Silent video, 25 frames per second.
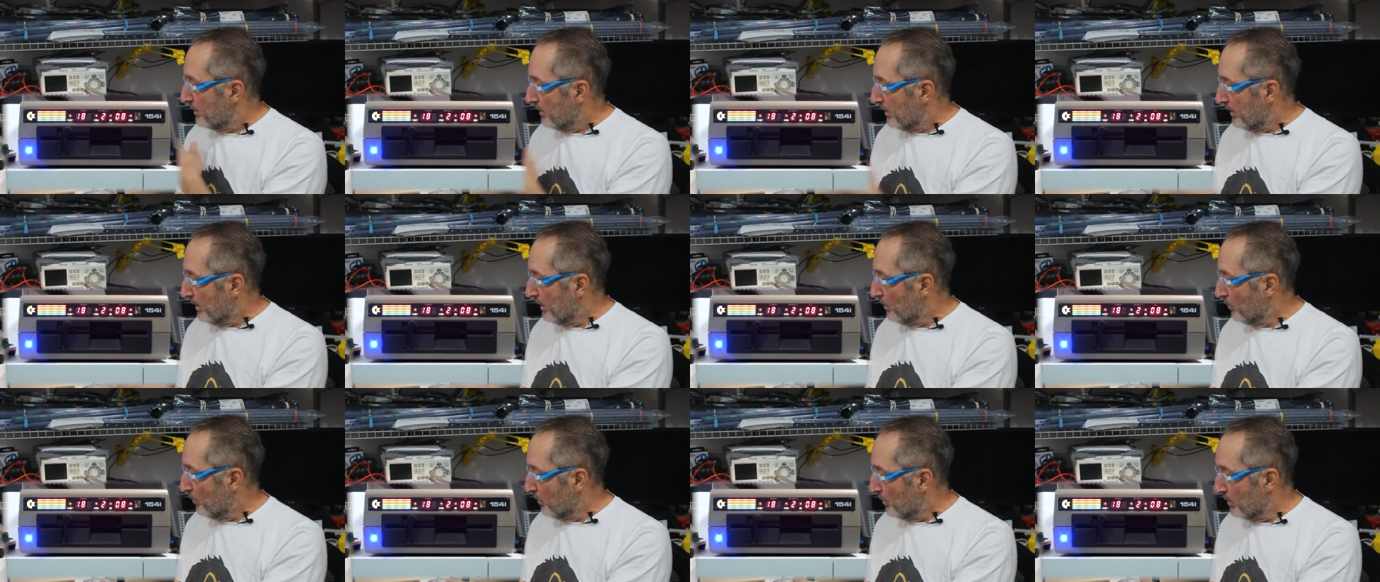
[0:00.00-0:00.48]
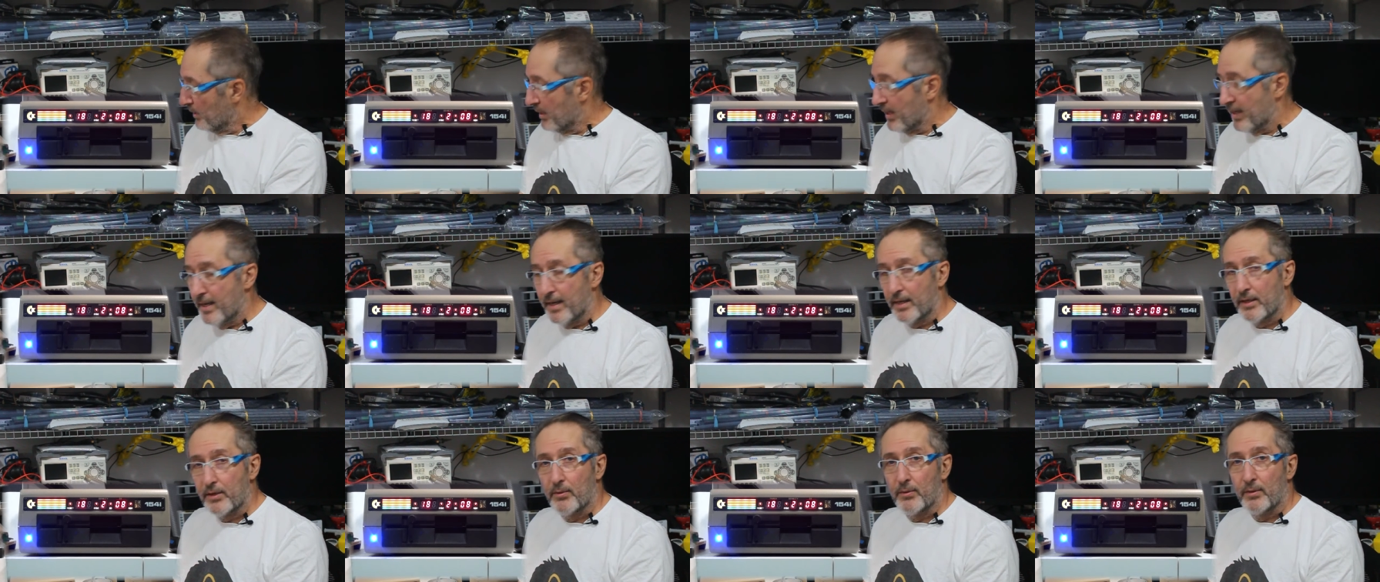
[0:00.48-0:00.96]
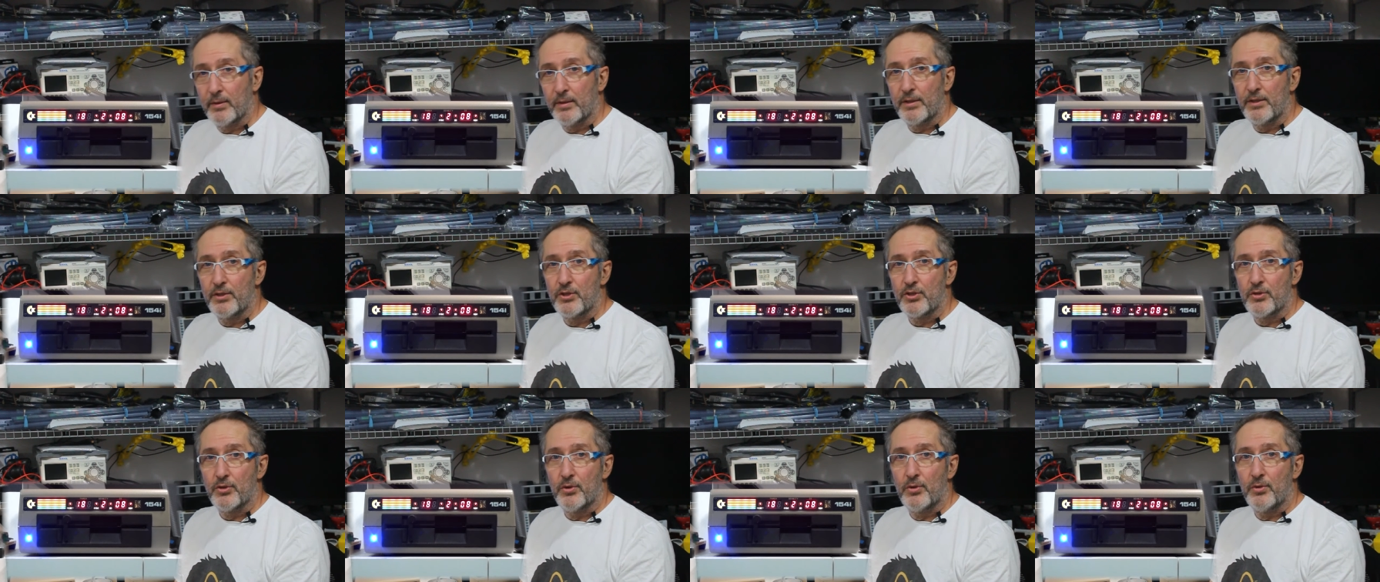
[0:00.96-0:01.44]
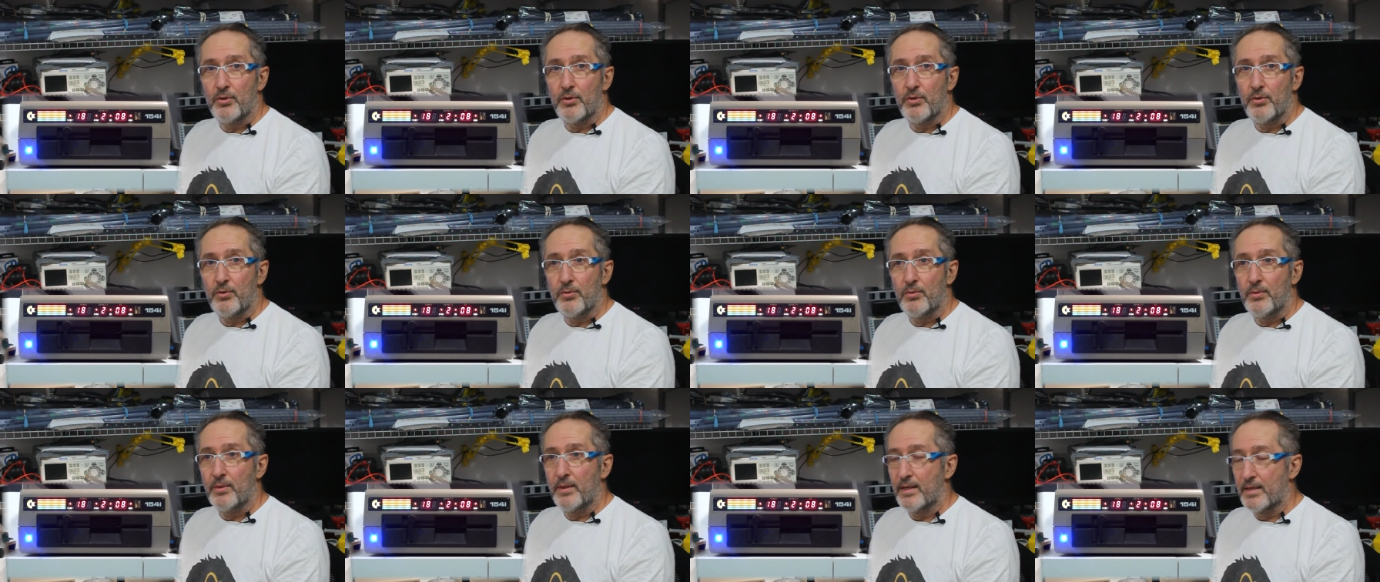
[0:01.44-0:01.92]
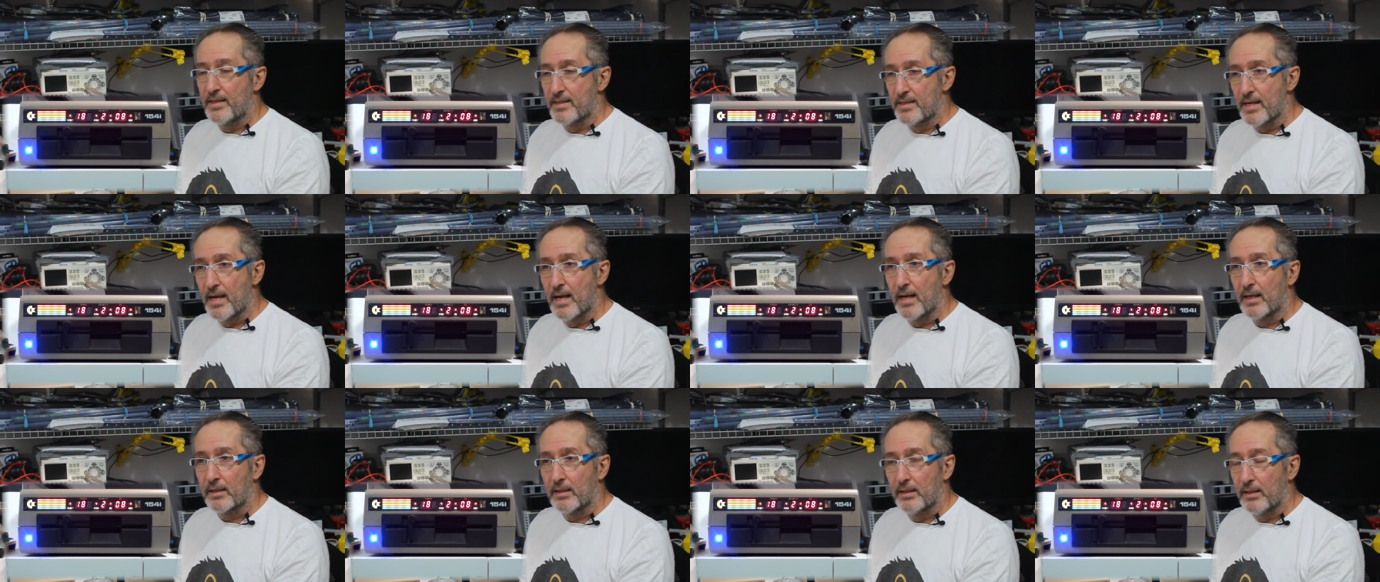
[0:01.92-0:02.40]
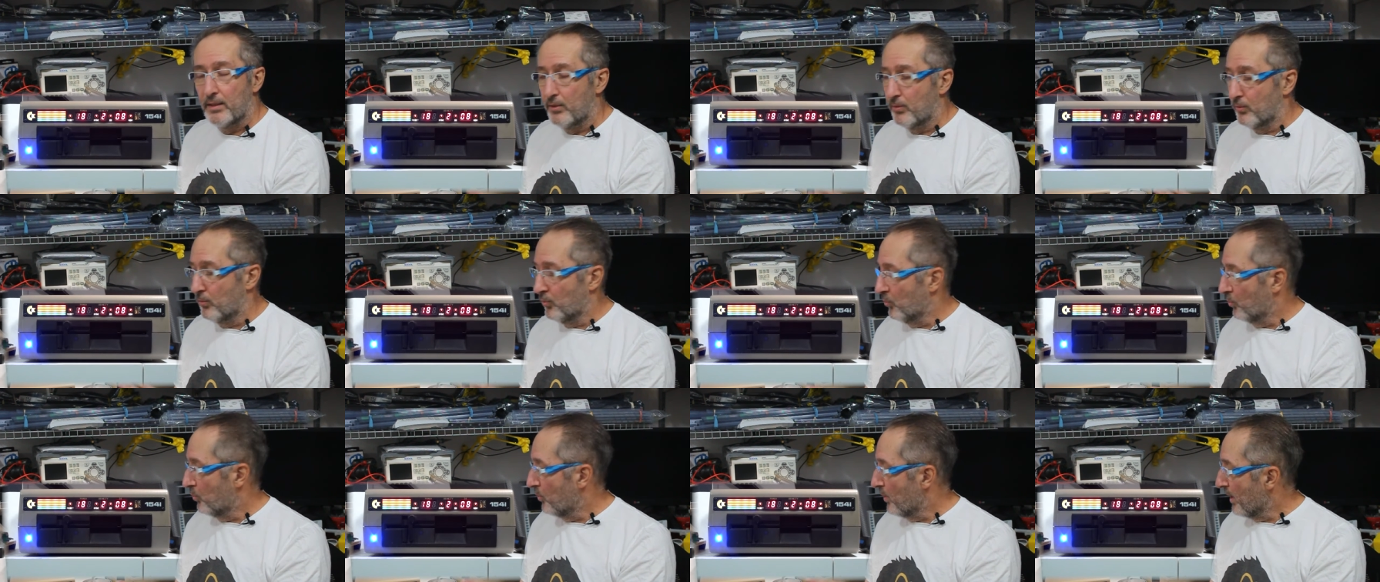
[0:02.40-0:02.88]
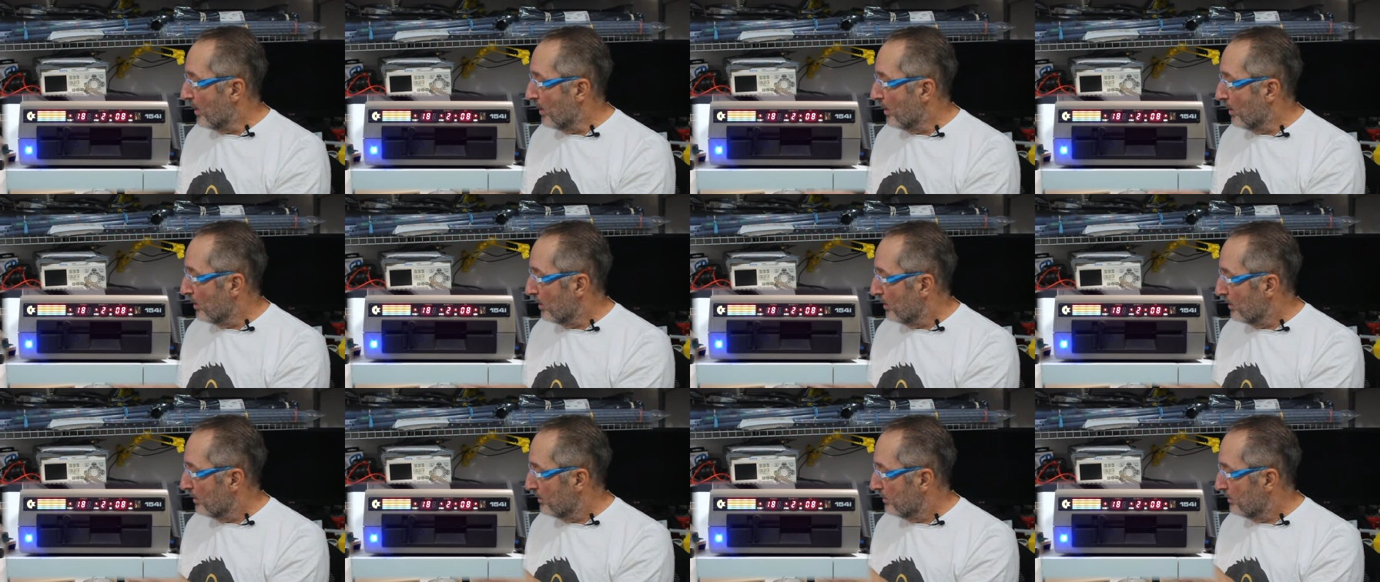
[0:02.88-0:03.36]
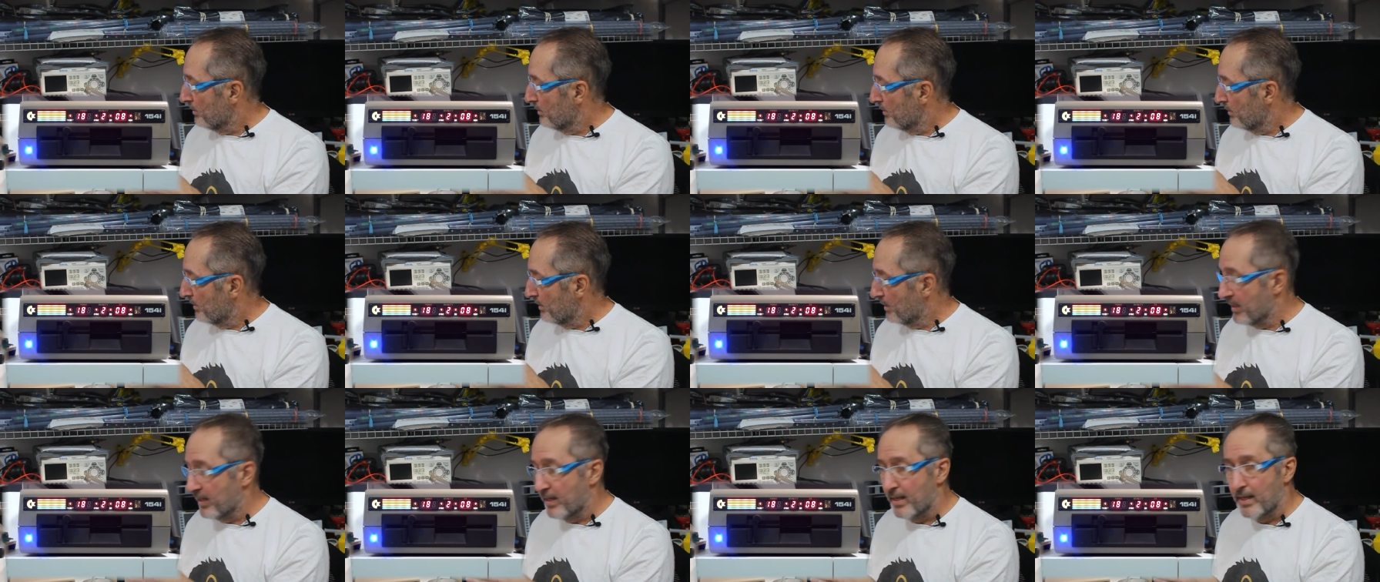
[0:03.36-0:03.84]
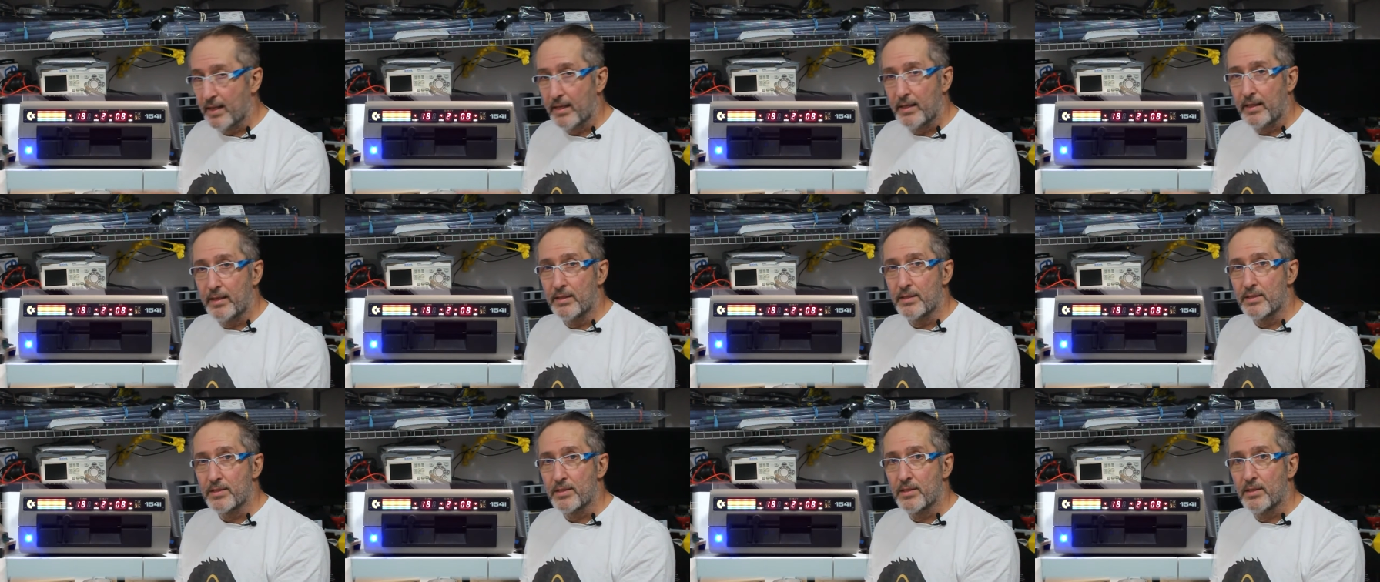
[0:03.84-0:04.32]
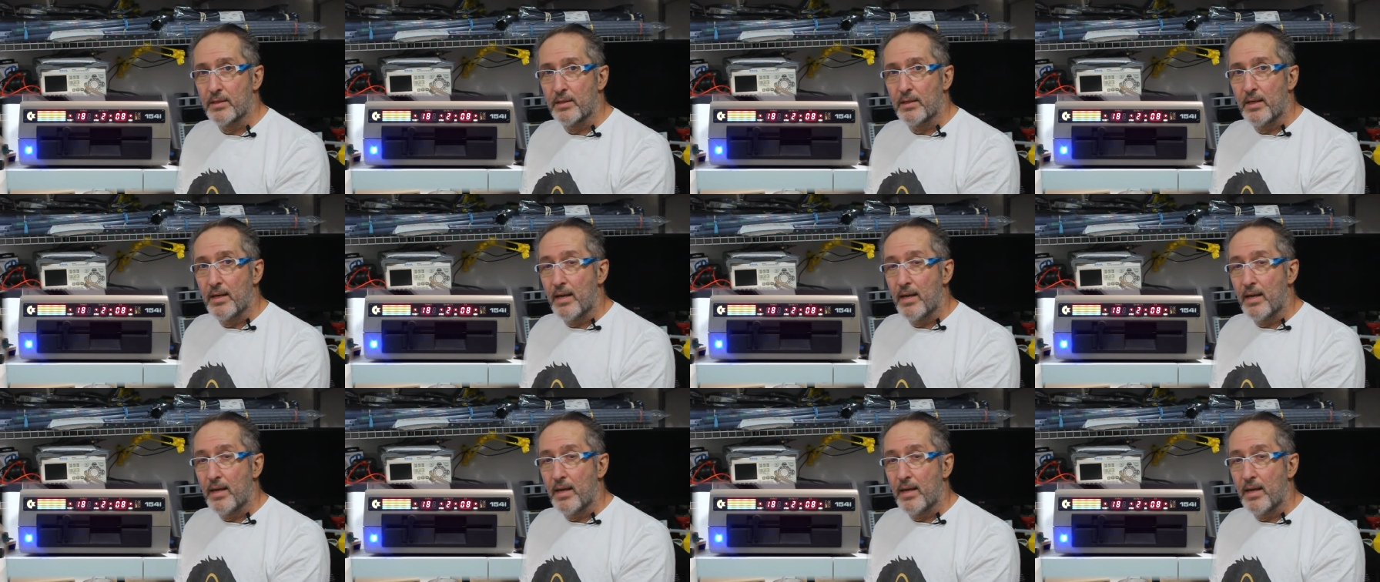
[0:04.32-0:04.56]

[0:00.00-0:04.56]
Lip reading: it will accurately show you exactly where the head is.